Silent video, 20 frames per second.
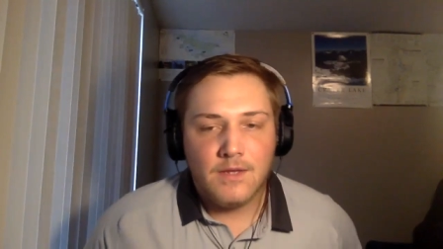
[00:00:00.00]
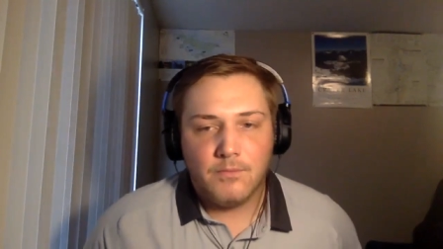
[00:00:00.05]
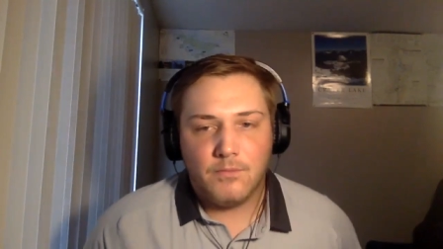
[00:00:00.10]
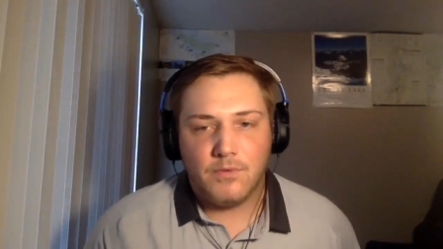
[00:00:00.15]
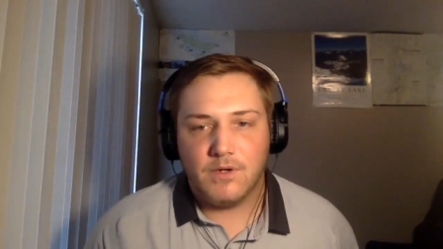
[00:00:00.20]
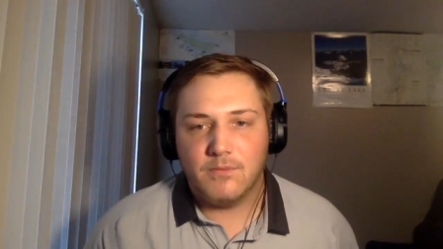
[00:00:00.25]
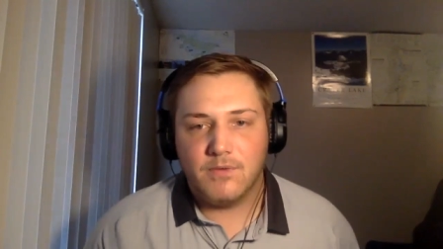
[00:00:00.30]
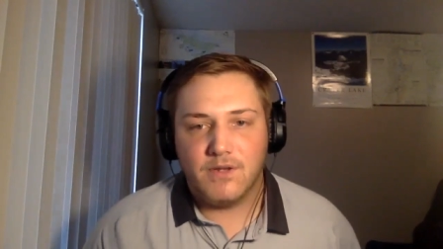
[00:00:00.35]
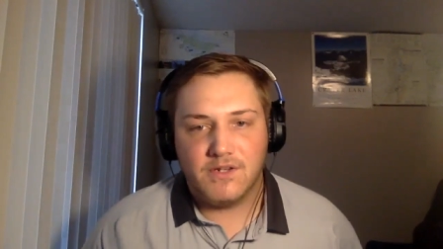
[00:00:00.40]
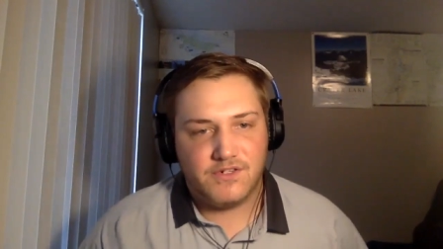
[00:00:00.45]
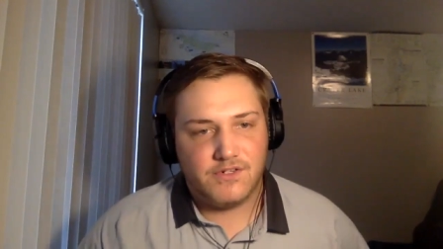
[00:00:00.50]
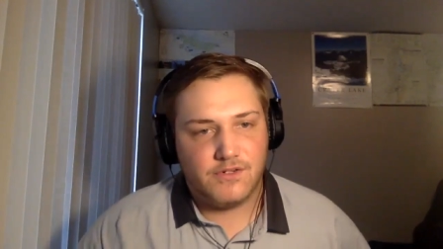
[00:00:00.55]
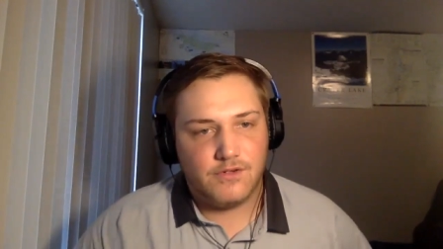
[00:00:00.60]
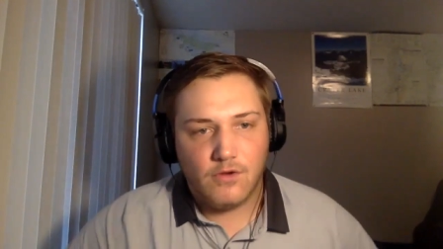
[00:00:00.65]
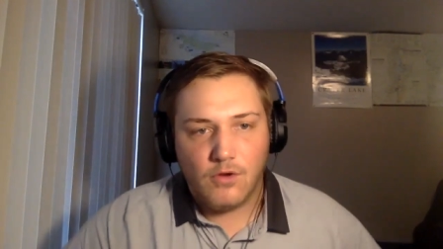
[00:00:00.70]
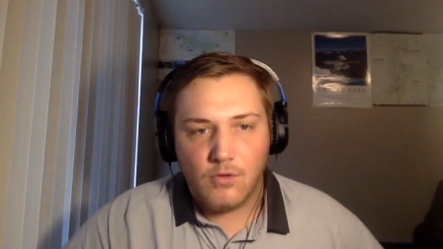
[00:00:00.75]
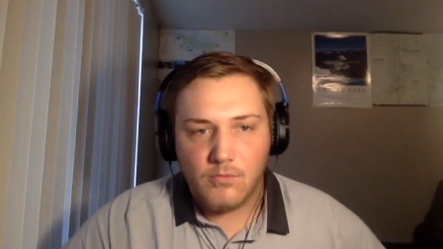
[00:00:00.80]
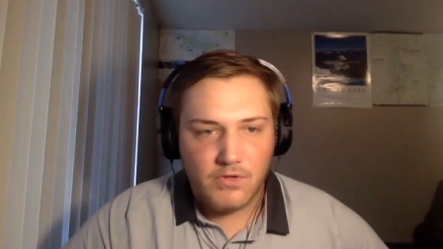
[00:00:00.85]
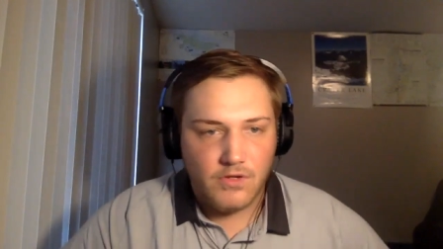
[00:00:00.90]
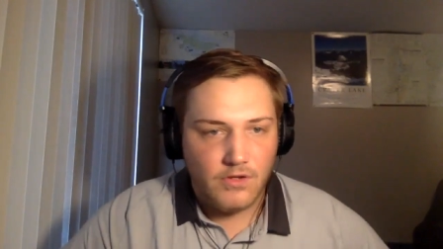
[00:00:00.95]
pretty much
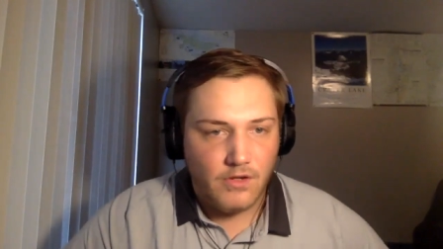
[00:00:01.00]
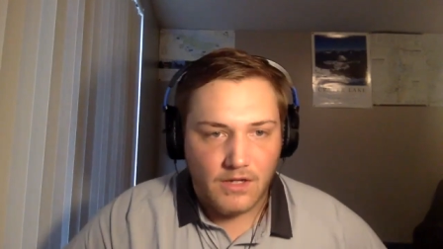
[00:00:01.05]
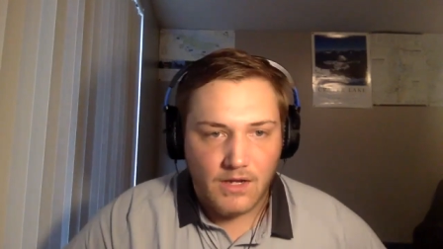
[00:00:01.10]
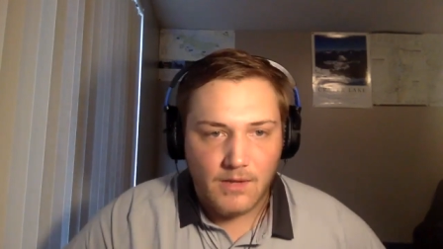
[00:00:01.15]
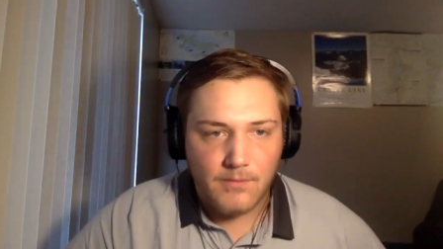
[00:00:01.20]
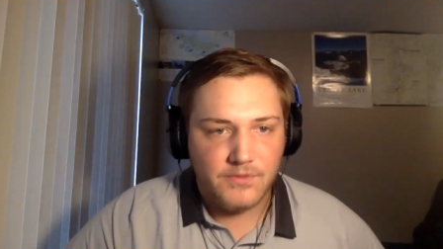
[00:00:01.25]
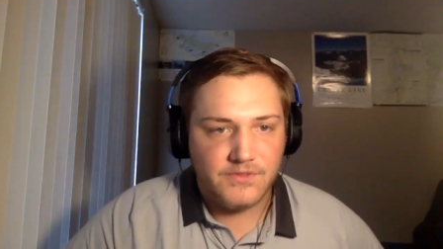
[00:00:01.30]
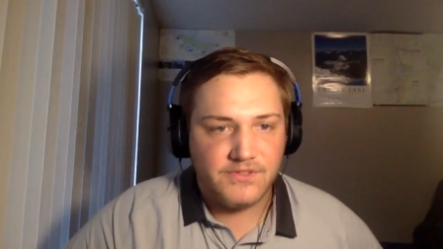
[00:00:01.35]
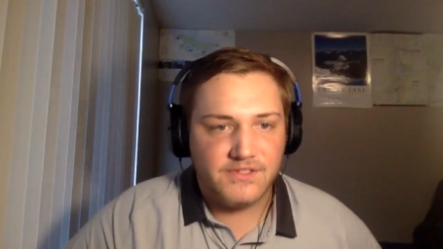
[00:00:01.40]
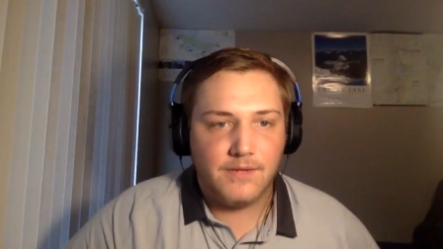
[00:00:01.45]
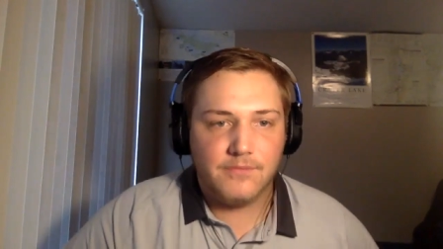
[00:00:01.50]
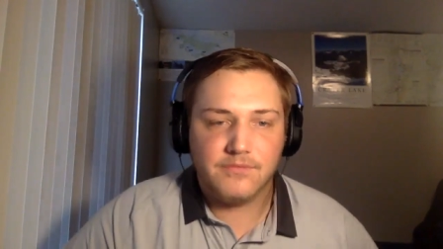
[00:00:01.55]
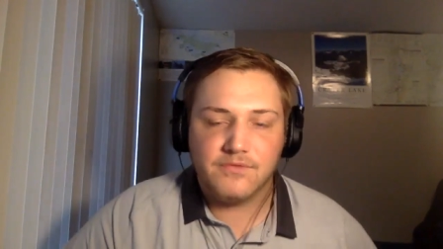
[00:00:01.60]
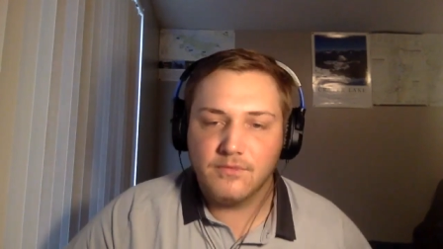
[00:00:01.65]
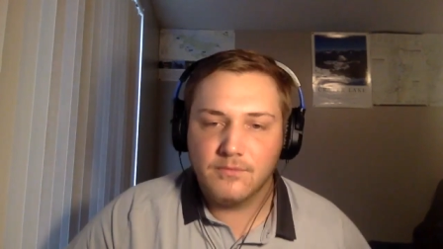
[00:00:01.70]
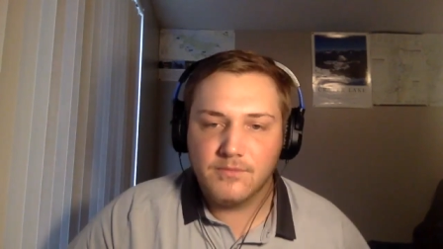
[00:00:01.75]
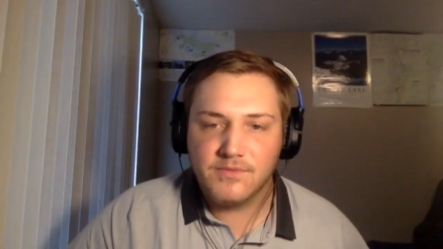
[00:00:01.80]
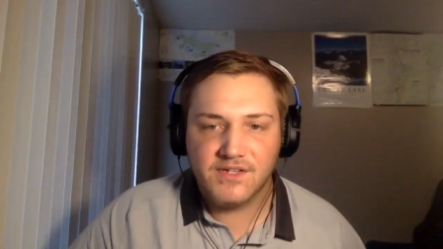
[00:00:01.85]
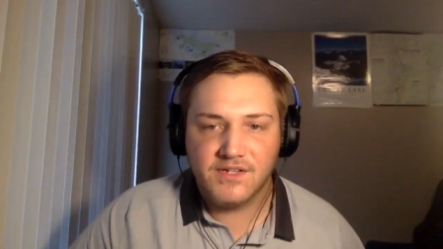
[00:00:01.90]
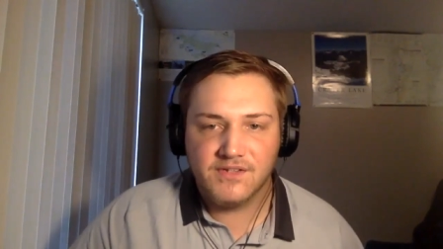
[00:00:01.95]
almost a couple steps
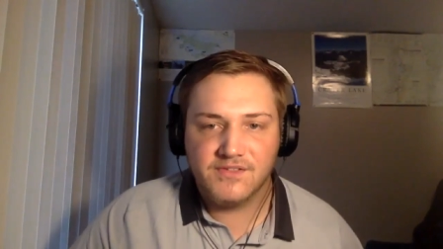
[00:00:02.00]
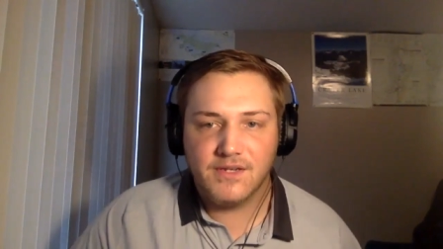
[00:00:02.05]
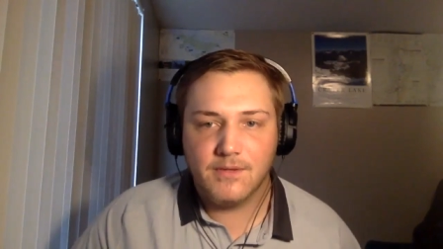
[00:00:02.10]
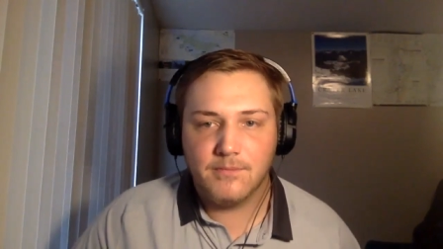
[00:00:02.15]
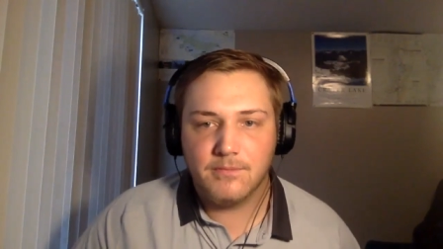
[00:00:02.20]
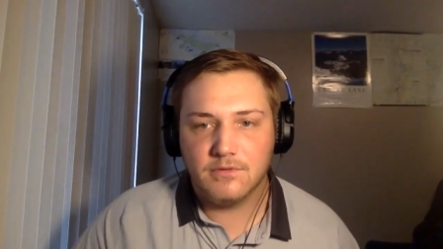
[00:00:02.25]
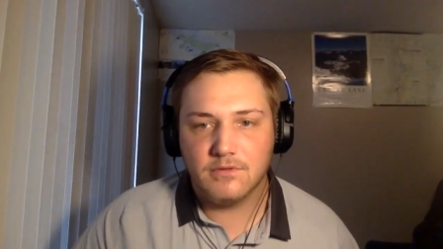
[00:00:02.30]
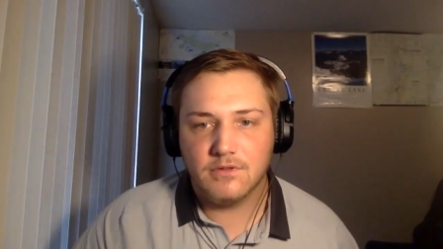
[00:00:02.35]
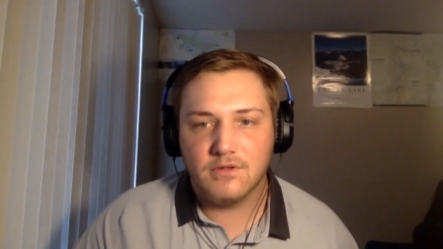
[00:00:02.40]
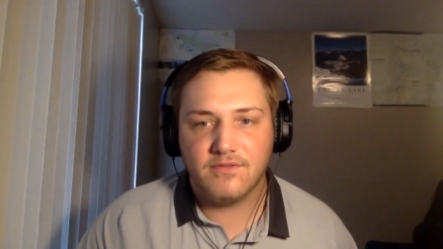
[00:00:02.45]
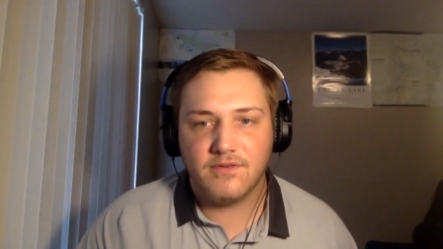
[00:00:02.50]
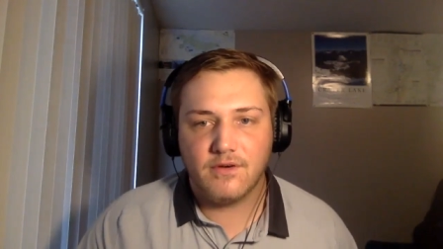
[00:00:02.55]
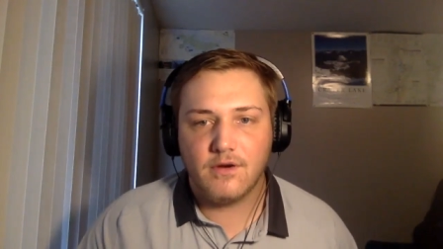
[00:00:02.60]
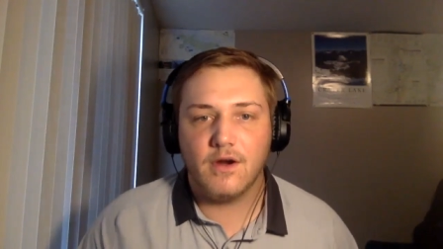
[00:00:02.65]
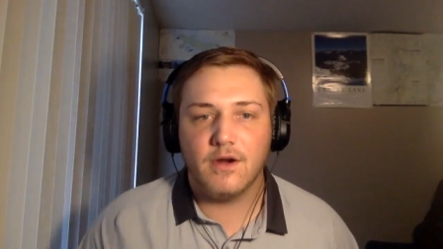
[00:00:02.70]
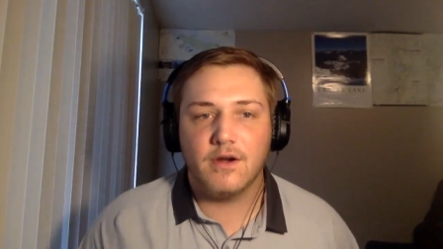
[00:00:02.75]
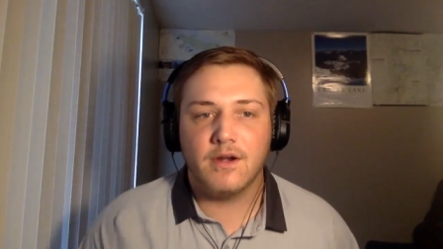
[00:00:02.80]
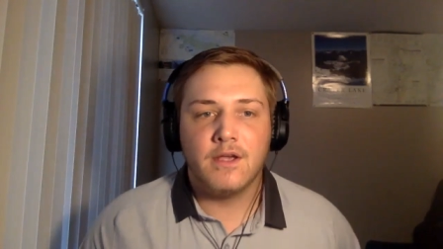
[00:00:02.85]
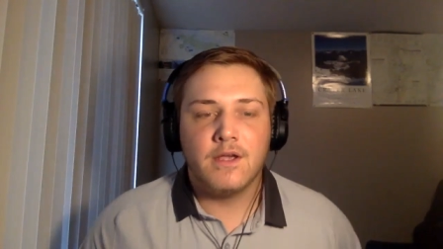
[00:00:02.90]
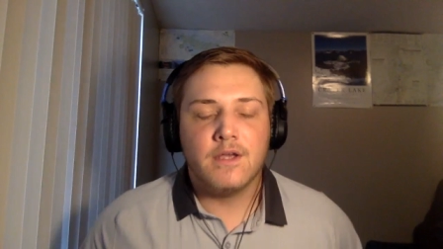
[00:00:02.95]
from Sunset
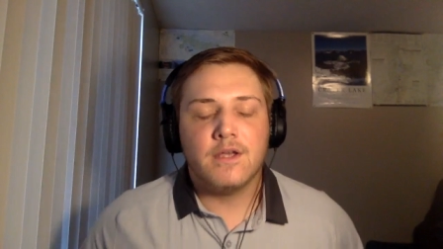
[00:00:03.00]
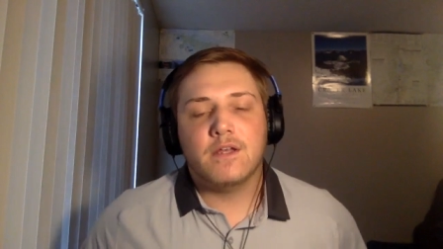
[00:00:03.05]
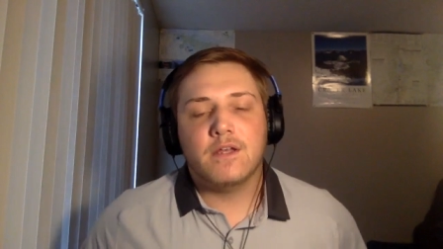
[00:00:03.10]
Boulevard.